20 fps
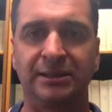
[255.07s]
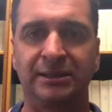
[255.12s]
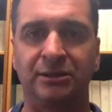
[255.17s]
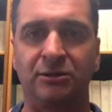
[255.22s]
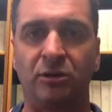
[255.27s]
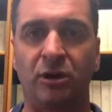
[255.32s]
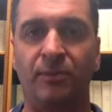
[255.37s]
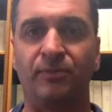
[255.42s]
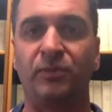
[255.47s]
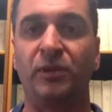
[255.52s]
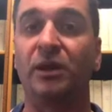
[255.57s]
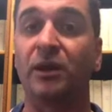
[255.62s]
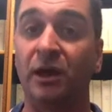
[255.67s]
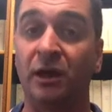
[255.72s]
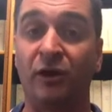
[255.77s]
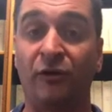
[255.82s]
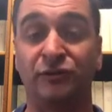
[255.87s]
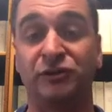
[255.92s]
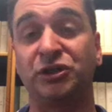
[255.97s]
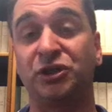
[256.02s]
All right?
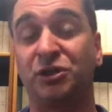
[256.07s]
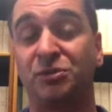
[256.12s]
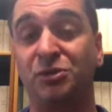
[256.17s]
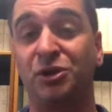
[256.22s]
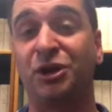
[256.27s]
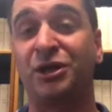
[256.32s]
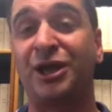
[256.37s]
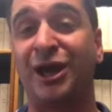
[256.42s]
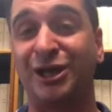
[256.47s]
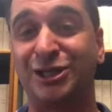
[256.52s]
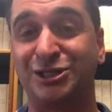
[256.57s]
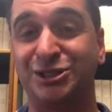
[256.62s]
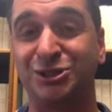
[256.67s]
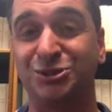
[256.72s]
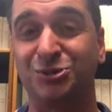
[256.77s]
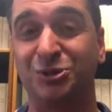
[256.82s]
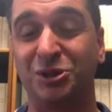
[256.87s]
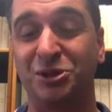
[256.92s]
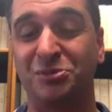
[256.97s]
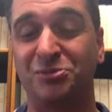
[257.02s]
And obviously communication is
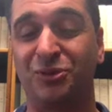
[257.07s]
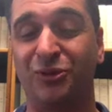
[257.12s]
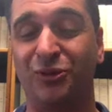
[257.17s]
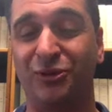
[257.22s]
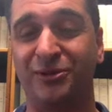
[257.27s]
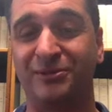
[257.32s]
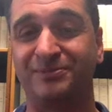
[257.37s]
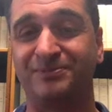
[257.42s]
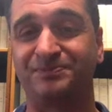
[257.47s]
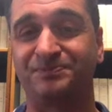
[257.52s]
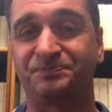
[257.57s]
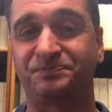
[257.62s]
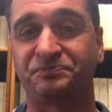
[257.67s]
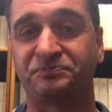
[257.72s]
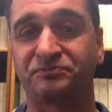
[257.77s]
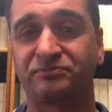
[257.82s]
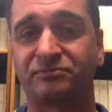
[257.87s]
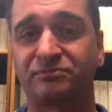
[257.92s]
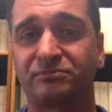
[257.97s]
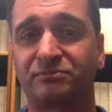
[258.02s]
really important.
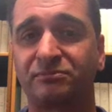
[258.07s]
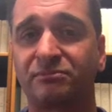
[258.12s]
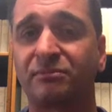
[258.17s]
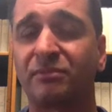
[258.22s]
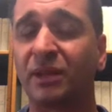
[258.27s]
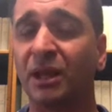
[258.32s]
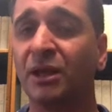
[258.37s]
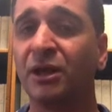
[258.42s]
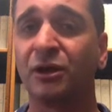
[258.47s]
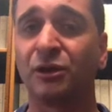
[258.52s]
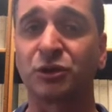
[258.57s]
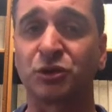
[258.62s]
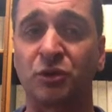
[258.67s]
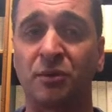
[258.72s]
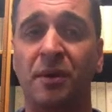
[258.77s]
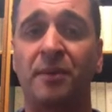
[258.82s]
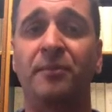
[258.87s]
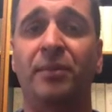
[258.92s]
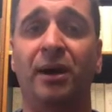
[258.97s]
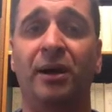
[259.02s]
Because
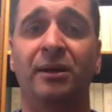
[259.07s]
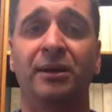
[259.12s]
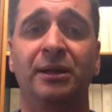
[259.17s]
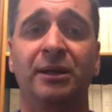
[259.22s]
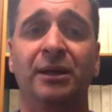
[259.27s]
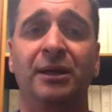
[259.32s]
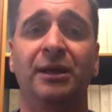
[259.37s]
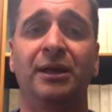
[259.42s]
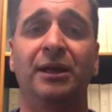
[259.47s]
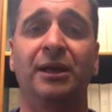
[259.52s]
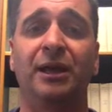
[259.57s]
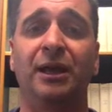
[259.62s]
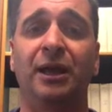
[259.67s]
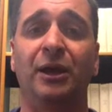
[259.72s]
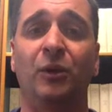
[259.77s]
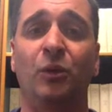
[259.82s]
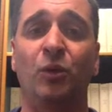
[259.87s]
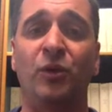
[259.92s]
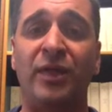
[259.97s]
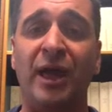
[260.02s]
remember,
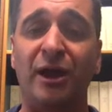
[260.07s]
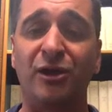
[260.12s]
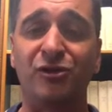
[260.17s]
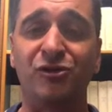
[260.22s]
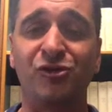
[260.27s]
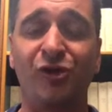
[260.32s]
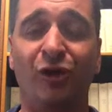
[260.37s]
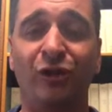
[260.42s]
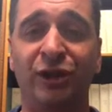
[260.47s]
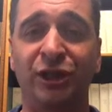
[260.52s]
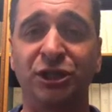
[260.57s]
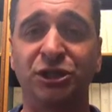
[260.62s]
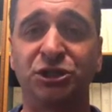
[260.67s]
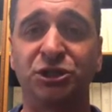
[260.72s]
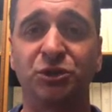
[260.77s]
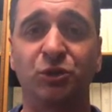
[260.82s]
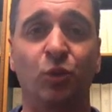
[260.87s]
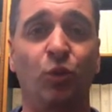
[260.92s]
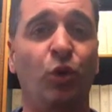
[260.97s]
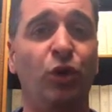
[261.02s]
without
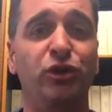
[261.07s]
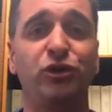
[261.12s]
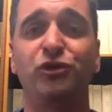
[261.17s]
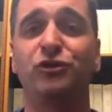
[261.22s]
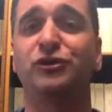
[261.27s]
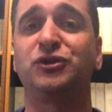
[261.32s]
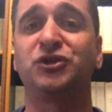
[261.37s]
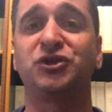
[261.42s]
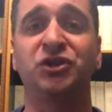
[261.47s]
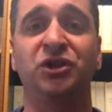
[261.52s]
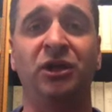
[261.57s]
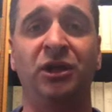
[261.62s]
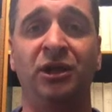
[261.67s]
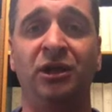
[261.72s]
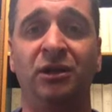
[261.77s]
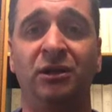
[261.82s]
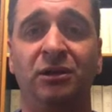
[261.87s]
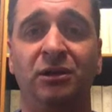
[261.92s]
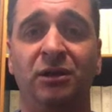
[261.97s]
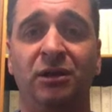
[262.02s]
knowledge, what you
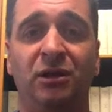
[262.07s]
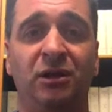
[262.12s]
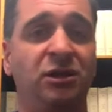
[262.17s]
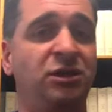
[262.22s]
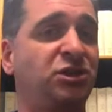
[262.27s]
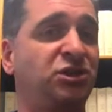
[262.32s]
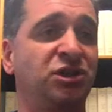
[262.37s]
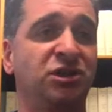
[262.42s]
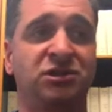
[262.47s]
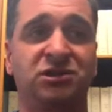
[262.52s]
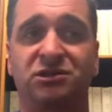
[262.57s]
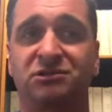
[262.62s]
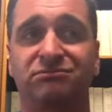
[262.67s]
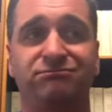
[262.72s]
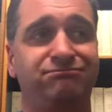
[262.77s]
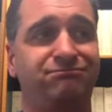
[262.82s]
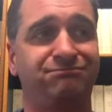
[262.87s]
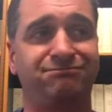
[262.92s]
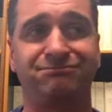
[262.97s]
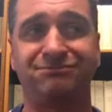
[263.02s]
see is just
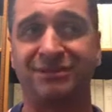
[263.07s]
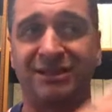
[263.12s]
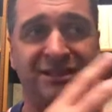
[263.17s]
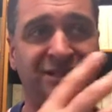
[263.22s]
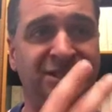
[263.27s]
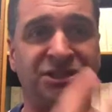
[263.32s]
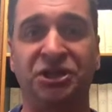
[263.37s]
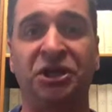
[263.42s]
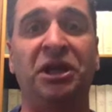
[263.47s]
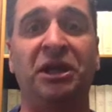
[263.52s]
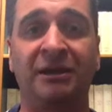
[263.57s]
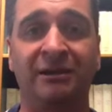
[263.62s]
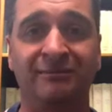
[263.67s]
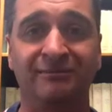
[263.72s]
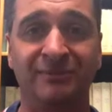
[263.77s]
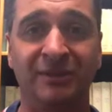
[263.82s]
seeing.